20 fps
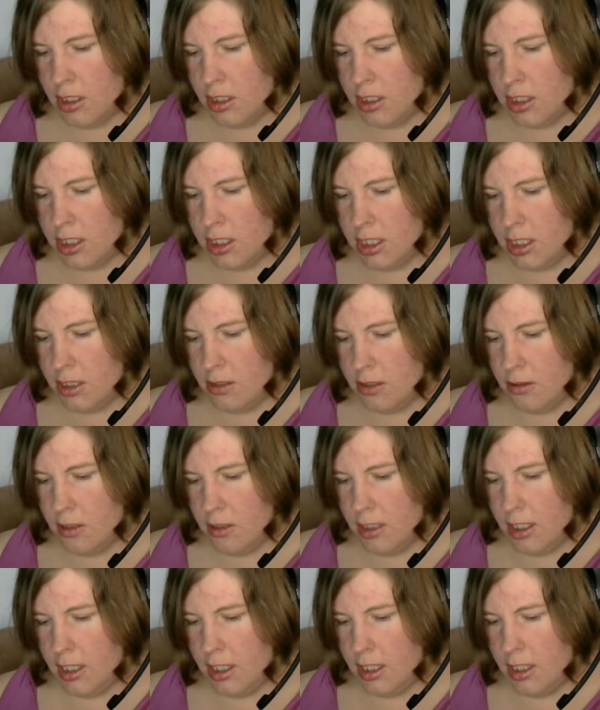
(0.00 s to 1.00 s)

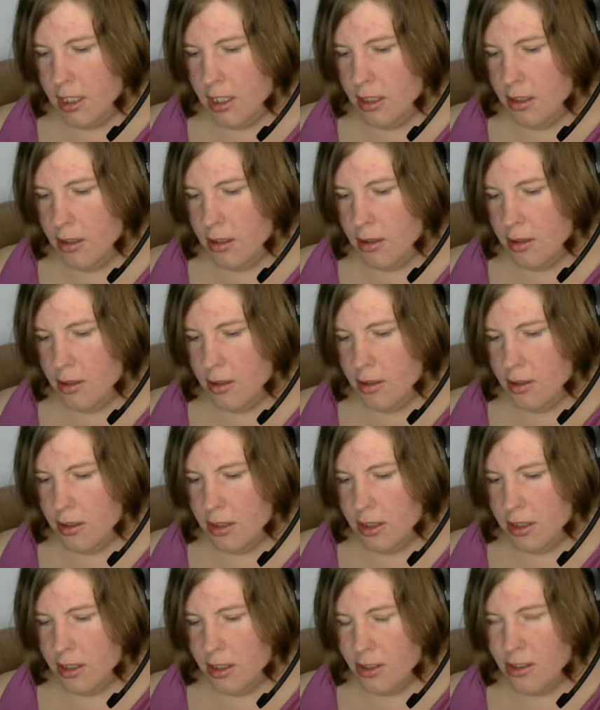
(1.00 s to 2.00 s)
generally
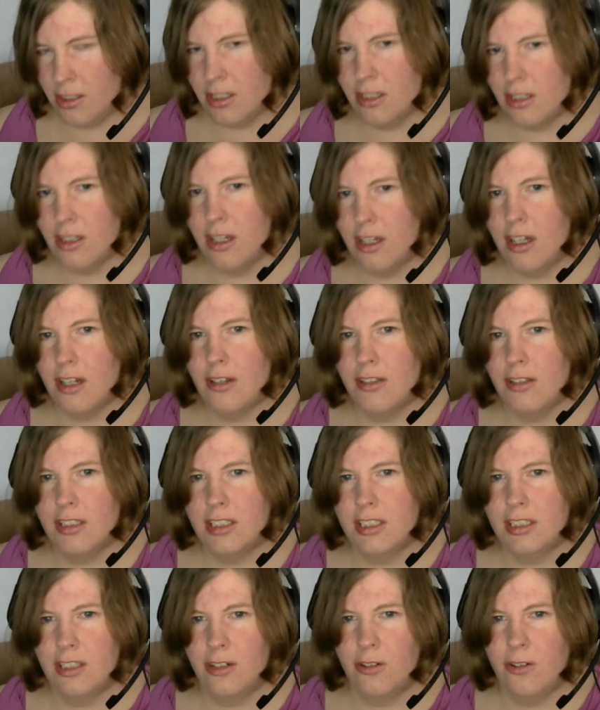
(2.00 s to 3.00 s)
there's a lot of
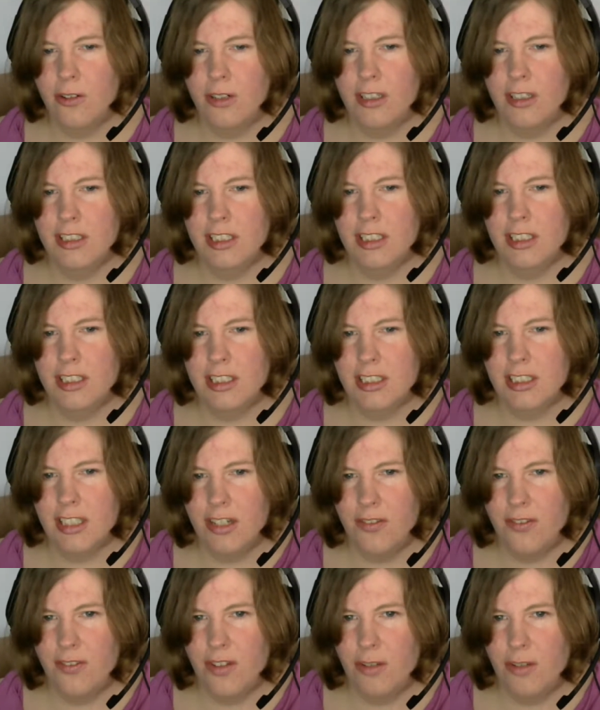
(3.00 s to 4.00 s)
steroids and
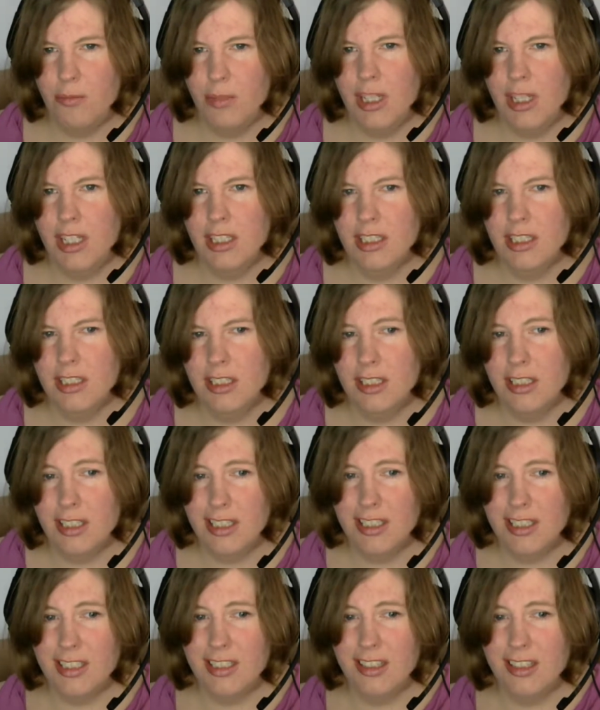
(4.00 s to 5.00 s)
stuff in meat,
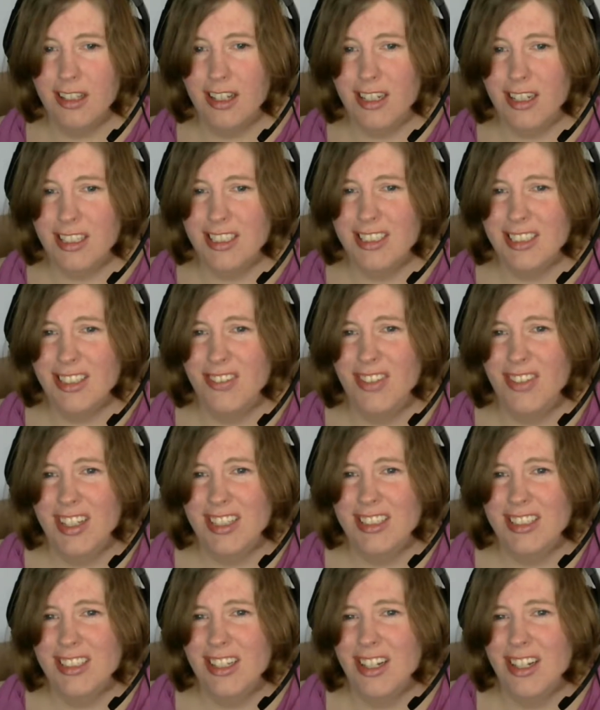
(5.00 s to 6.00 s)
and a lot of stuff
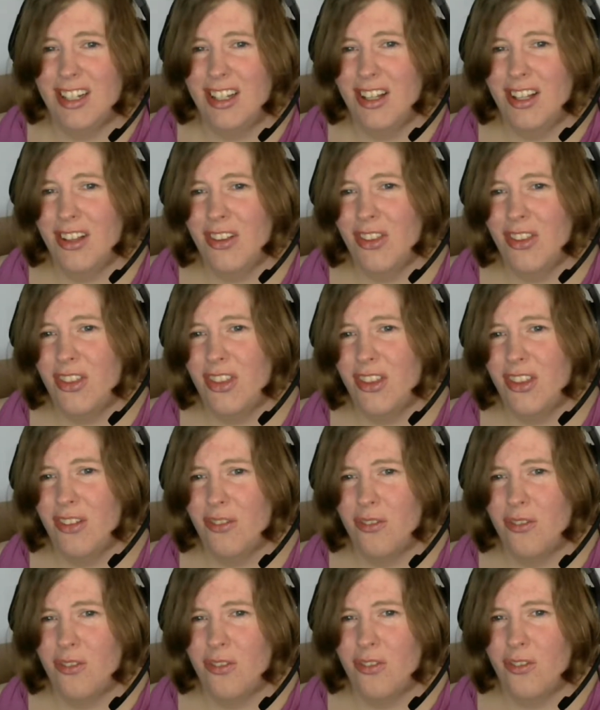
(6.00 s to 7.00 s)
that's not healthy
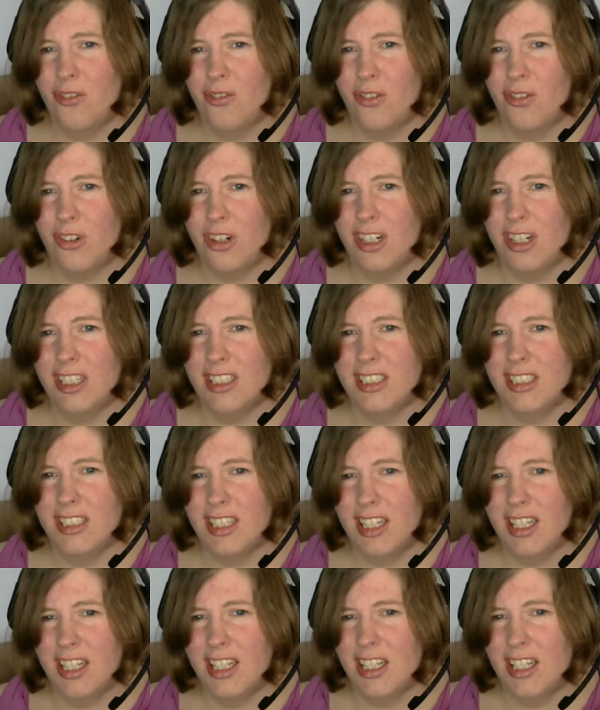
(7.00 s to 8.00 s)
for us,
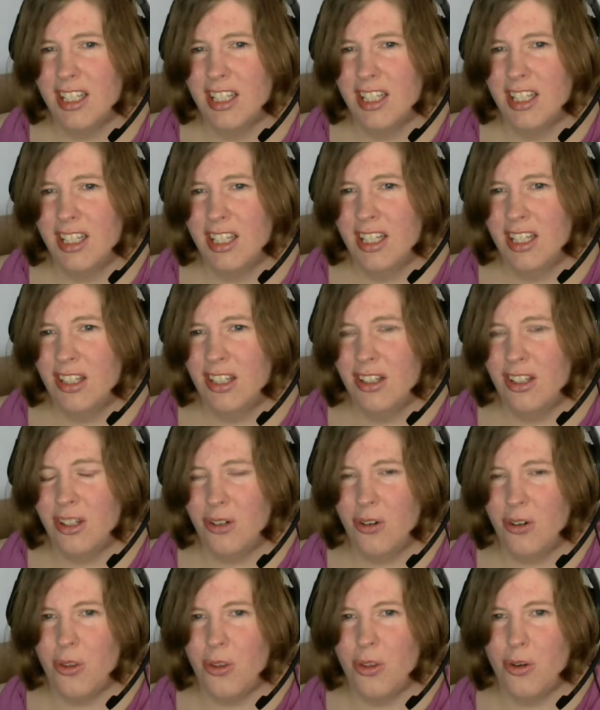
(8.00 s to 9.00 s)
like the
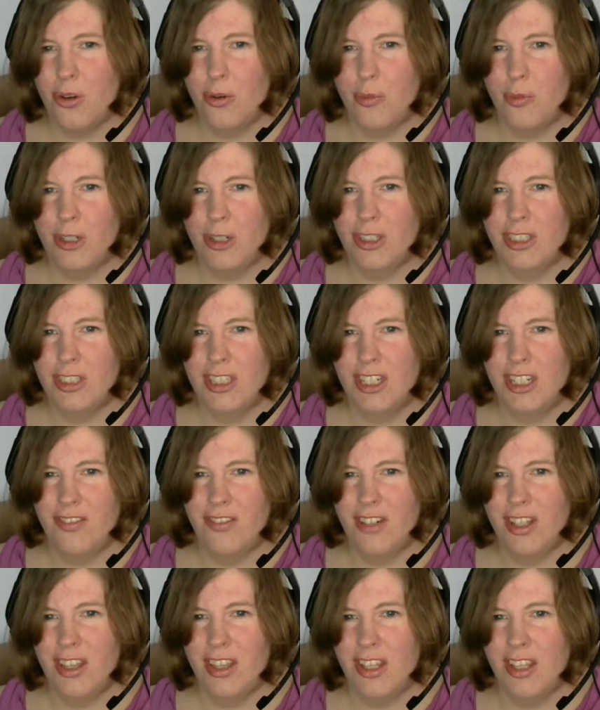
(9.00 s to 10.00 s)
growth hormones and
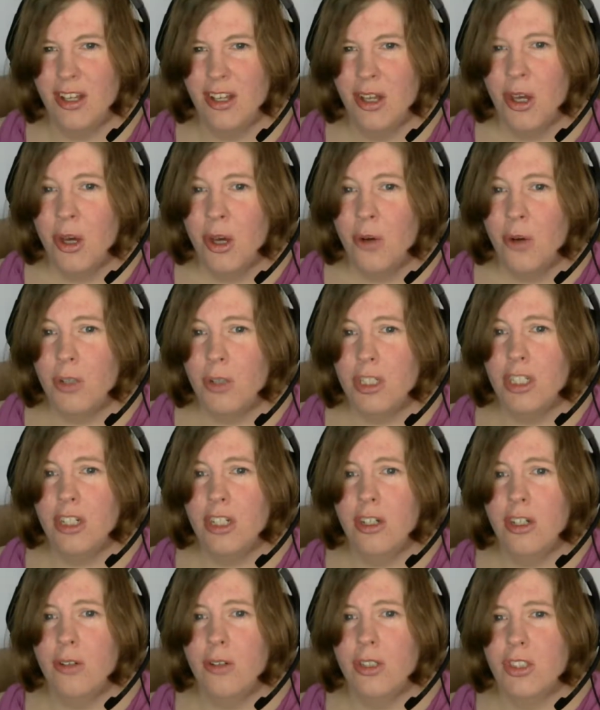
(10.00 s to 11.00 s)
everything. Which,
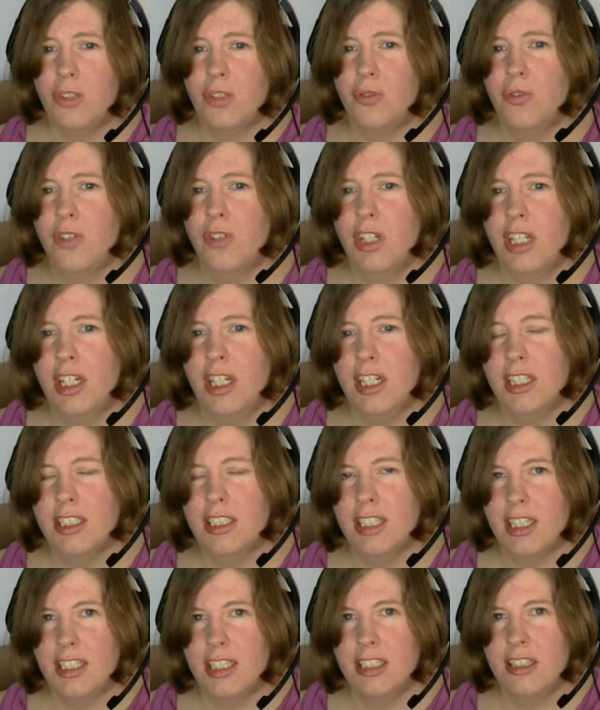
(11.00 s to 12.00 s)
you know what's funny is
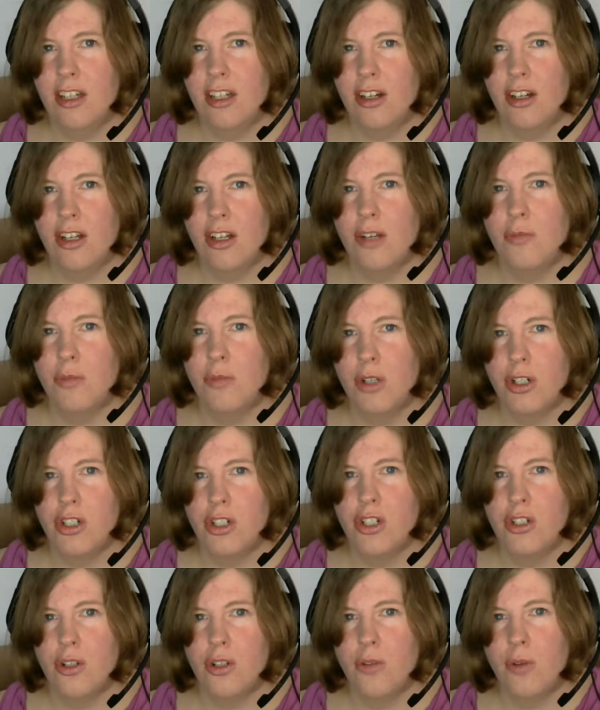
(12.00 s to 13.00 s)
I saw a
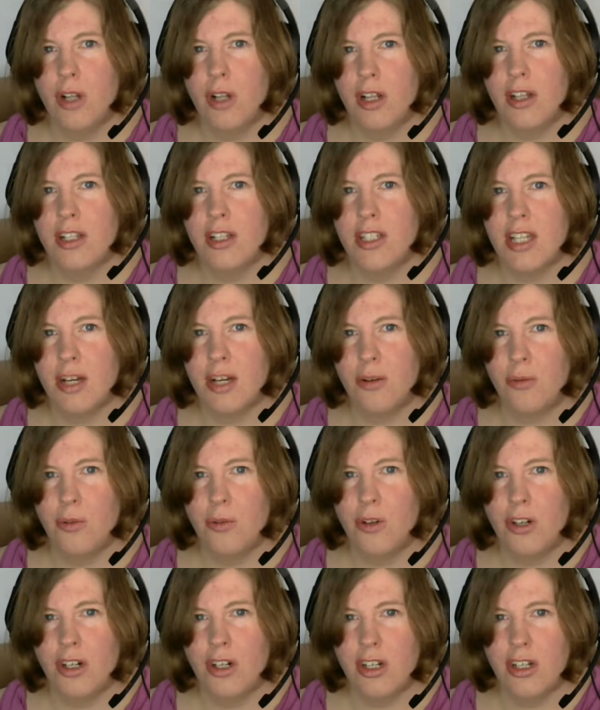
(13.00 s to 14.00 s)
commercial while I was at
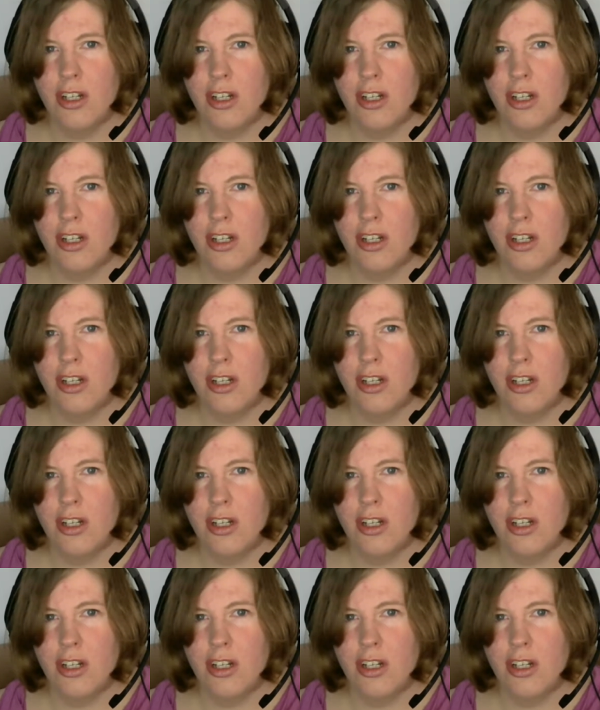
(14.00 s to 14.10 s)
work